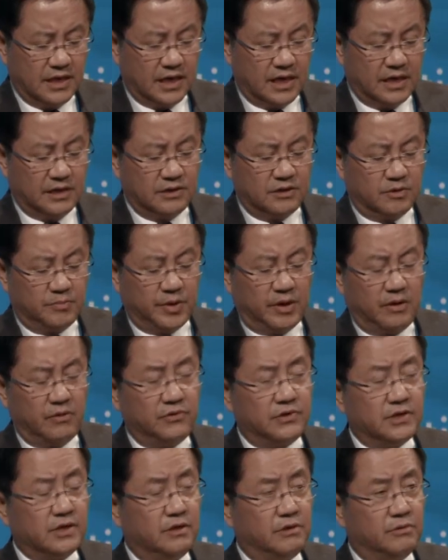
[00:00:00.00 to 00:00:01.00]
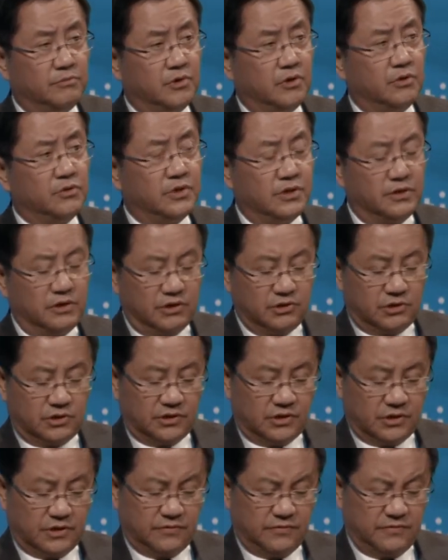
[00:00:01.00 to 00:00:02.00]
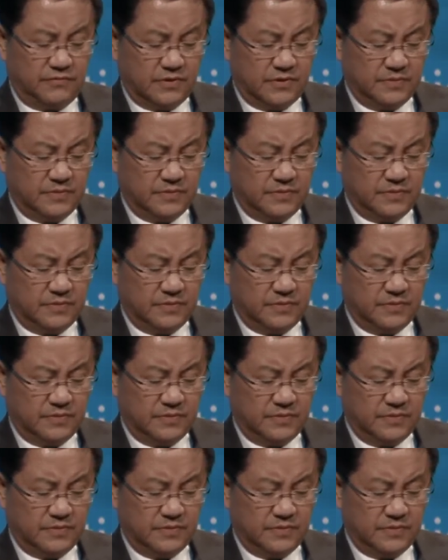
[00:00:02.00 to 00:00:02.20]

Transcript: under the Belt and Road Initiative,